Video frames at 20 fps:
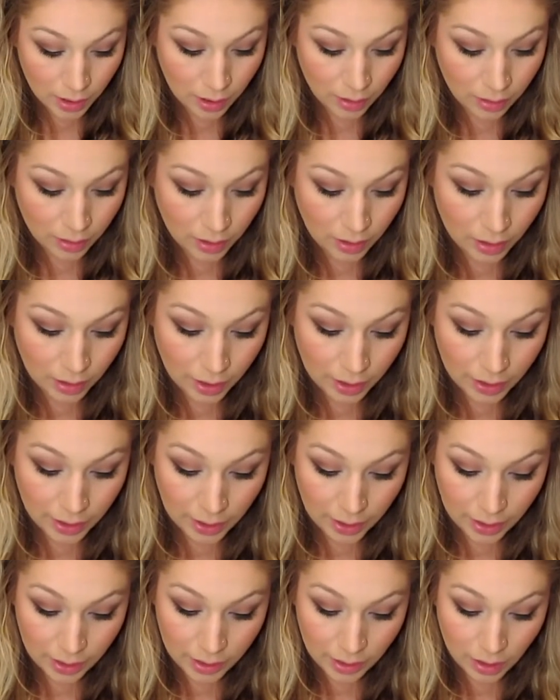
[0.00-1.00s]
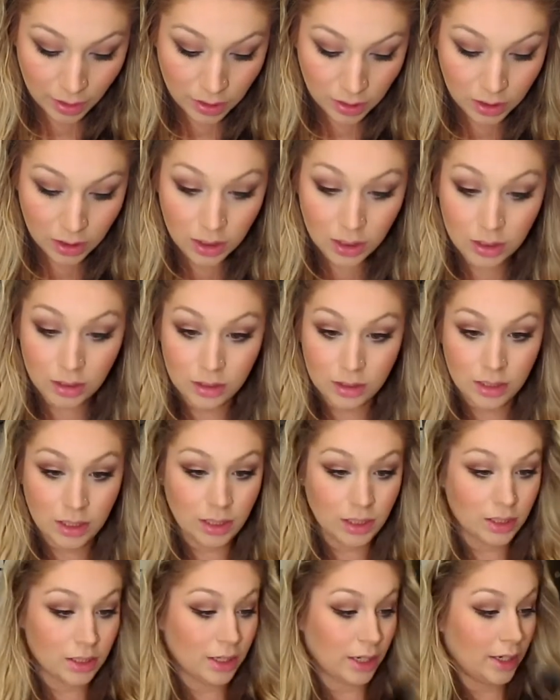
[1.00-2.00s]
and then again a little
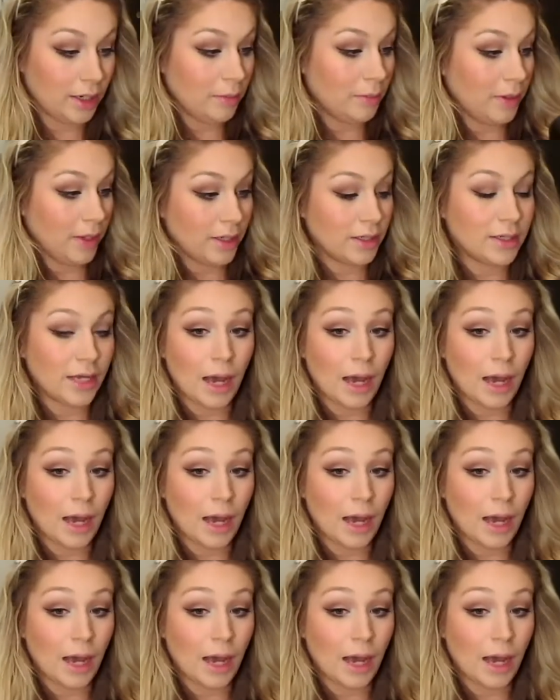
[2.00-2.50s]
teeny tiny bit,